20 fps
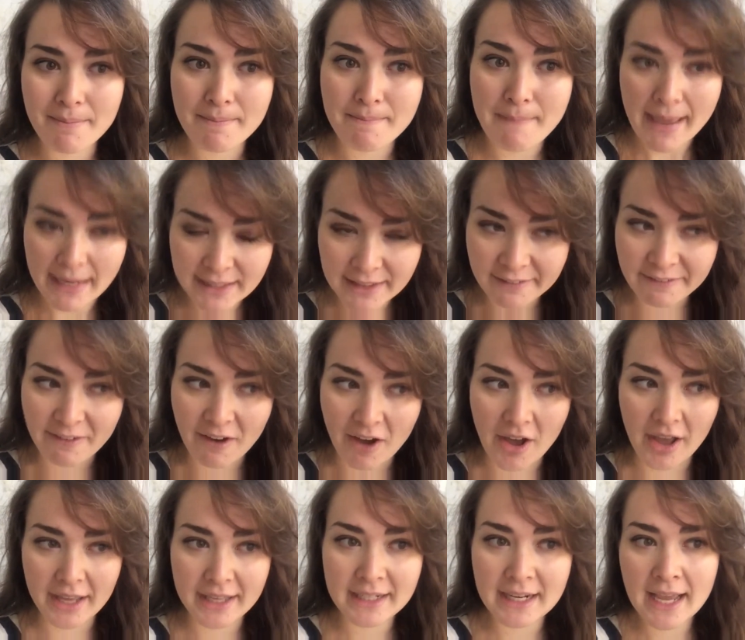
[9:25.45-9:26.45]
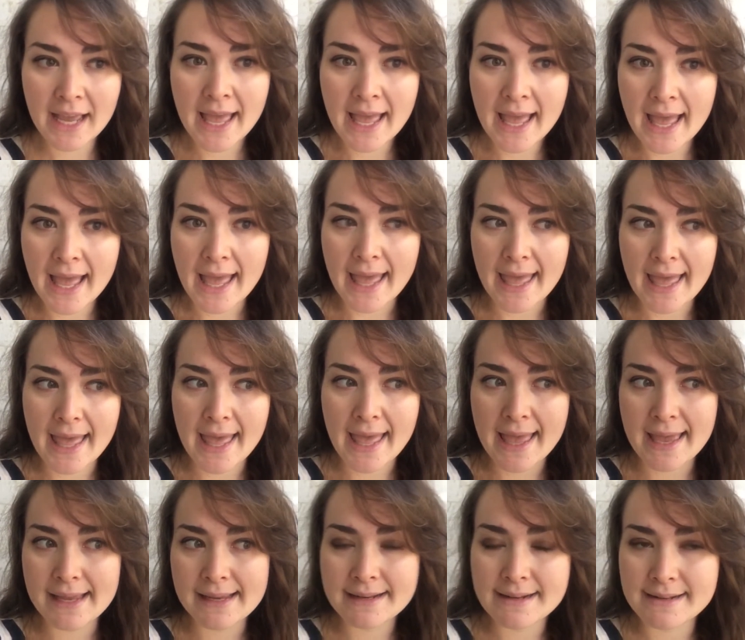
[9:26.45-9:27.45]
magnified,
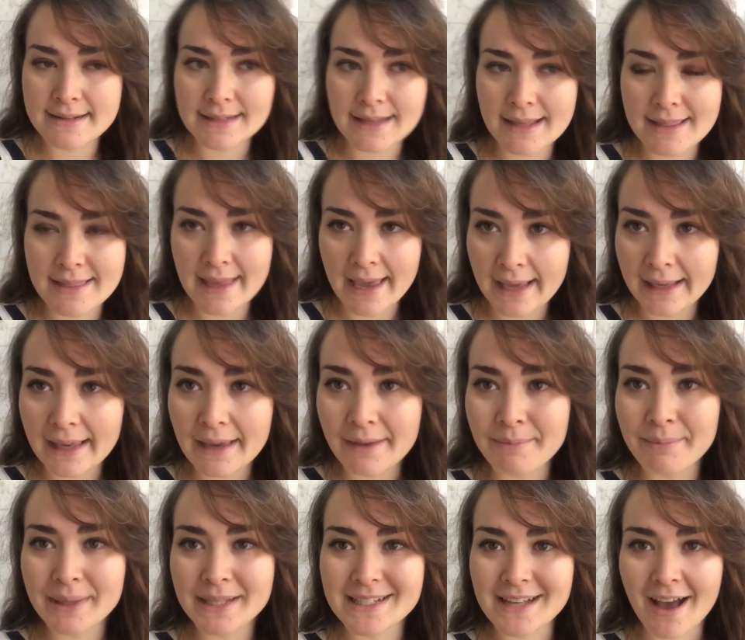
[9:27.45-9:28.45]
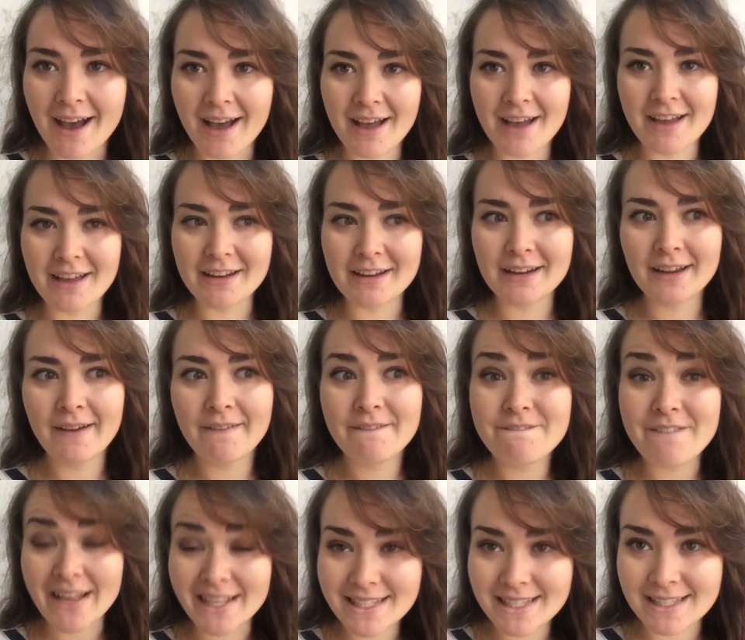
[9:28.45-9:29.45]
and they can be done
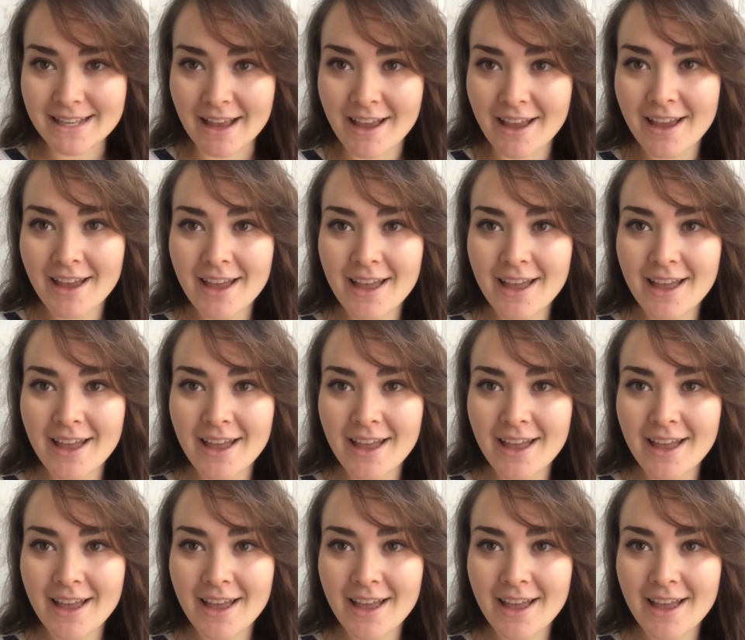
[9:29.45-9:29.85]
faster.